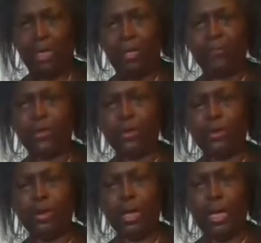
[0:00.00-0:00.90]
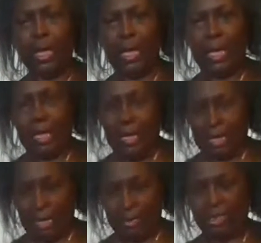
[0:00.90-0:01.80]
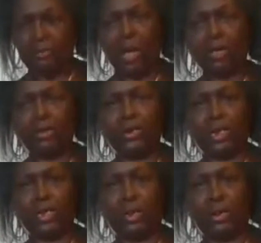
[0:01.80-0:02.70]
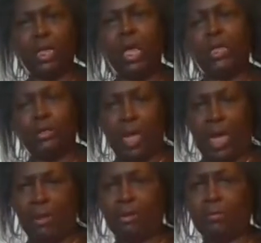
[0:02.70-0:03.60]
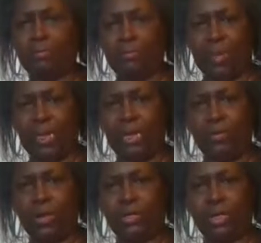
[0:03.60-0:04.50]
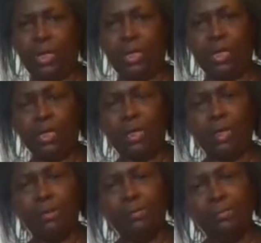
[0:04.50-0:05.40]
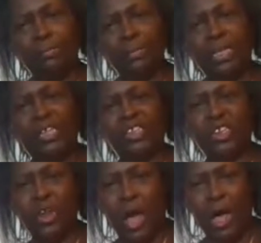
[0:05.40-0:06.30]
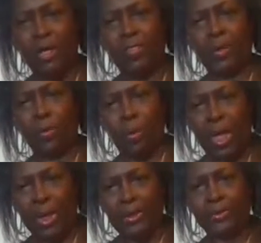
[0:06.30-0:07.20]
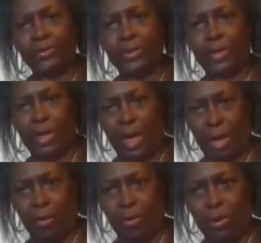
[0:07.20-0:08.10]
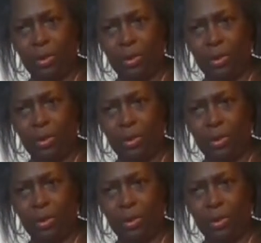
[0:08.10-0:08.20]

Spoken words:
If you're a smuggler, dealer, you got to begin with, it's not the way to go.